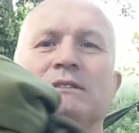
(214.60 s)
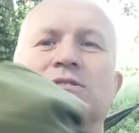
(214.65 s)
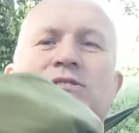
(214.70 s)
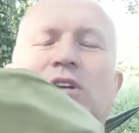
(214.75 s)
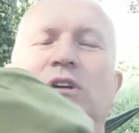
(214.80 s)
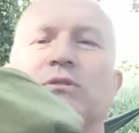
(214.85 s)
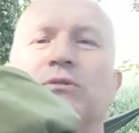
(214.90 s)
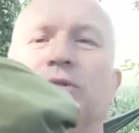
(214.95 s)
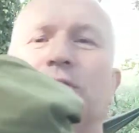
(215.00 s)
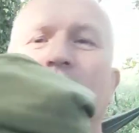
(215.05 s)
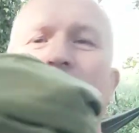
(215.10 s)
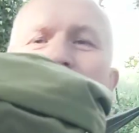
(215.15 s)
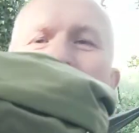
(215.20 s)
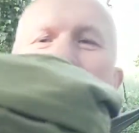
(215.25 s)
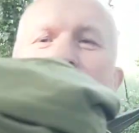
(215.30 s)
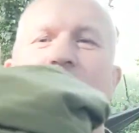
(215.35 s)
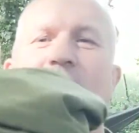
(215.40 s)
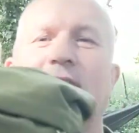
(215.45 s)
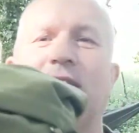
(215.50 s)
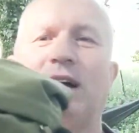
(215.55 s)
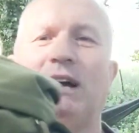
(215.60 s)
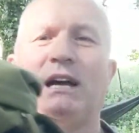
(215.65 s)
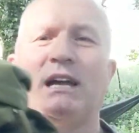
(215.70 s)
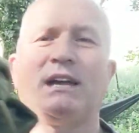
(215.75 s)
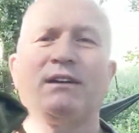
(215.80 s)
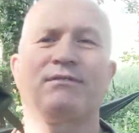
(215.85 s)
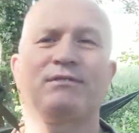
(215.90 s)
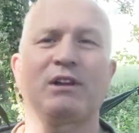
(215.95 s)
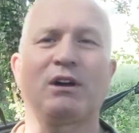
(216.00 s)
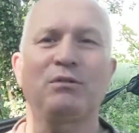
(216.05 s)
So I
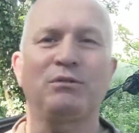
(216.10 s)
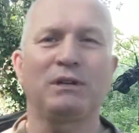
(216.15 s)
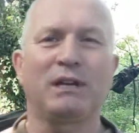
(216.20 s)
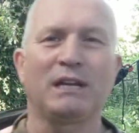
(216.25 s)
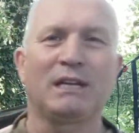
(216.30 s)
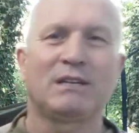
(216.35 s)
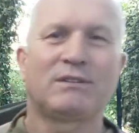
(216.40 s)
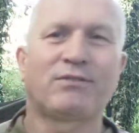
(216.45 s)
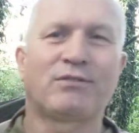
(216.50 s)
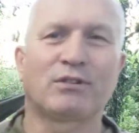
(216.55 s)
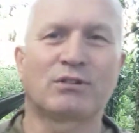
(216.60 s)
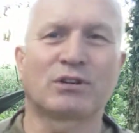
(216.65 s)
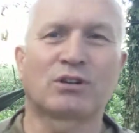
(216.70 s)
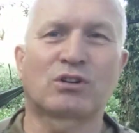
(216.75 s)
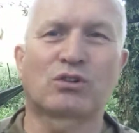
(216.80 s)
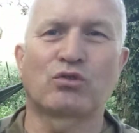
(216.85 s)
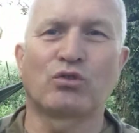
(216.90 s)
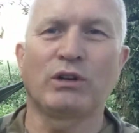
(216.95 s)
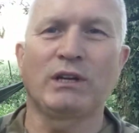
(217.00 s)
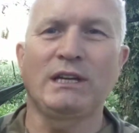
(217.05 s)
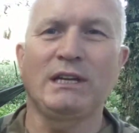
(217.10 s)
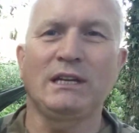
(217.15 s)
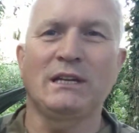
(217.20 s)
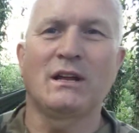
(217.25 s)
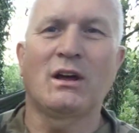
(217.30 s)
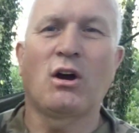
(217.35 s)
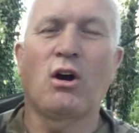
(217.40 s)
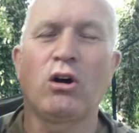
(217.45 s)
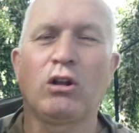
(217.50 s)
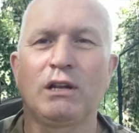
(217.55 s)
have no need for a
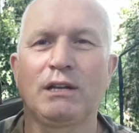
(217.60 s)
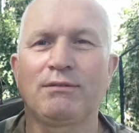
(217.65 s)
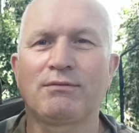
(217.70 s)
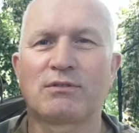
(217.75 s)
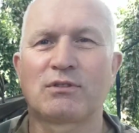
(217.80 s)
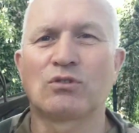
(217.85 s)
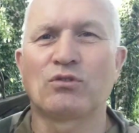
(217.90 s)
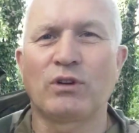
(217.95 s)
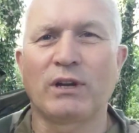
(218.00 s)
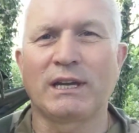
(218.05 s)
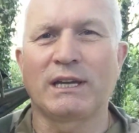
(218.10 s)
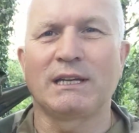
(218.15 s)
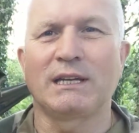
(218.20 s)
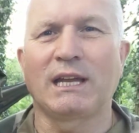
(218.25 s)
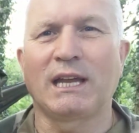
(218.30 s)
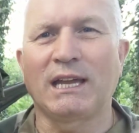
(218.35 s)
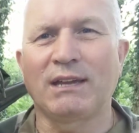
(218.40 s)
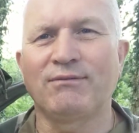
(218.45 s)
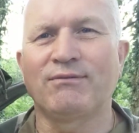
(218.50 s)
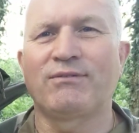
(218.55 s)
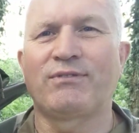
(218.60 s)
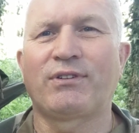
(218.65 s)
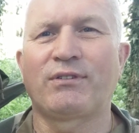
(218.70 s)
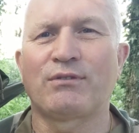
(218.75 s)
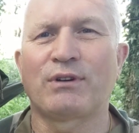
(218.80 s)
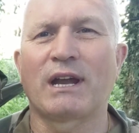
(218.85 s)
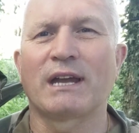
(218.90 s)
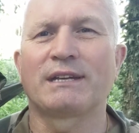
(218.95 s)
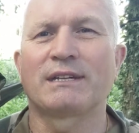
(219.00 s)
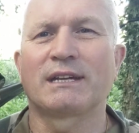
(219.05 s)
green, olive green,
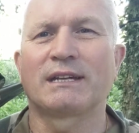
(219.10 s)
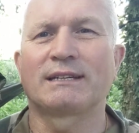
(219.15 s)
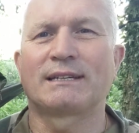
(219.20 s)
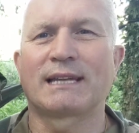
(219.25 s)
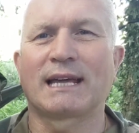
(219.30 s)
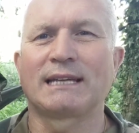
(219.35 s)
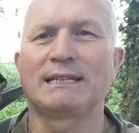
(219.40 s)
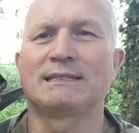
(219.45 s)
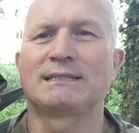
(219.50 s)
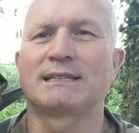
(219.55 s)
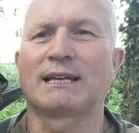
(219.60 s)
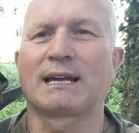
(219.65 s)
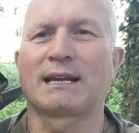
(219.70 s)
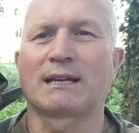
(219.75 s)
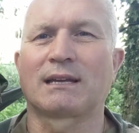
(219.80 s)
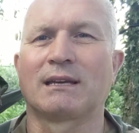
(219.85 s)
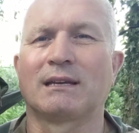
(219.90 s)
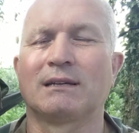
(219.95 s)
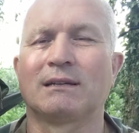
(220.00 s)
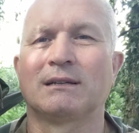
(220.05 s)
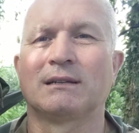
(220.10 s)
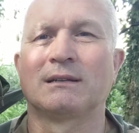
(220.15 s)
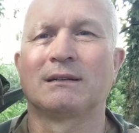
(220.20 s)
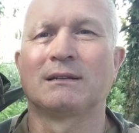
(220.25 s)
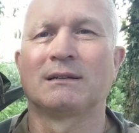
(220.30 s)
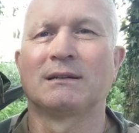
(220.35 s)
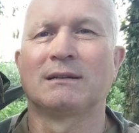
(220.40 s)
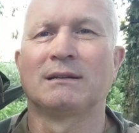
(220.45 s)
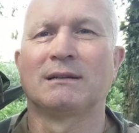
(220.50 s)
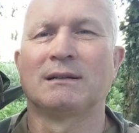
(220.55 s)
infrared day sack.
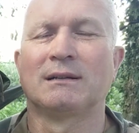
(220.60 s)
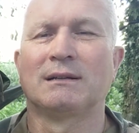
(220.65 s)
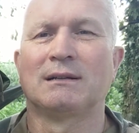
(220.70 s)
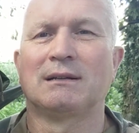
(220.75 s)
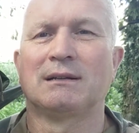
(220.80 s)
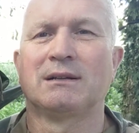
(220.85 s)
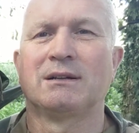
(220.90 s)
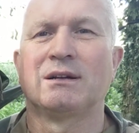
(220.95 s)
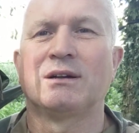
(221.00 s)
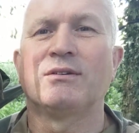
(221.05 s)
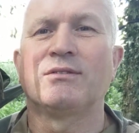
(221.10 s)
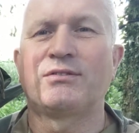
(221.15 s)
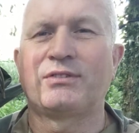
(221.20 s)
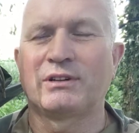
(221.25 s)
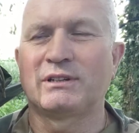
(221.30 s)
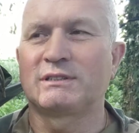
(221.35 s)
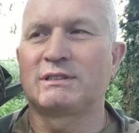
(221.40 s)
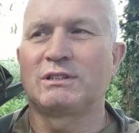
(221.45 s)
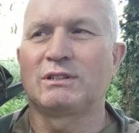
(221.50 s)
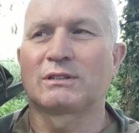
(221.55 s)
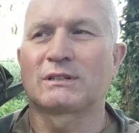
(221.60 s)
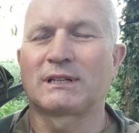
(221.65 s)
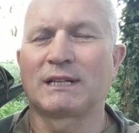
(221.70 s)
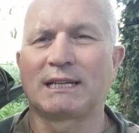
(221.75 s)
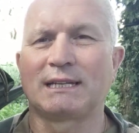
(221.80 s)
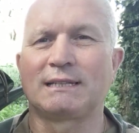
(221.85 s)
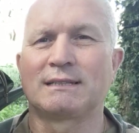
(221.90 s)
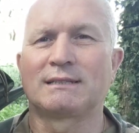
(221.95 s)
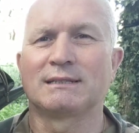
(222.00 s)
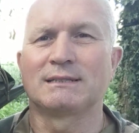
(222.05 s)
30 odd
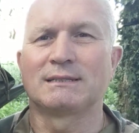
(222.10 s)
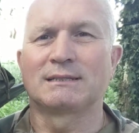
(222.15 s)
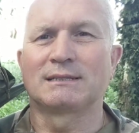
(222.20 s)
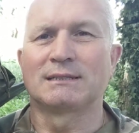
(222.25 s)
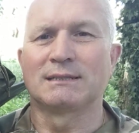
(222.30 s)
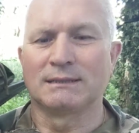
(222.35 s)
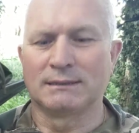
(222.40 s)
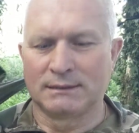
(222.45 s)
litres.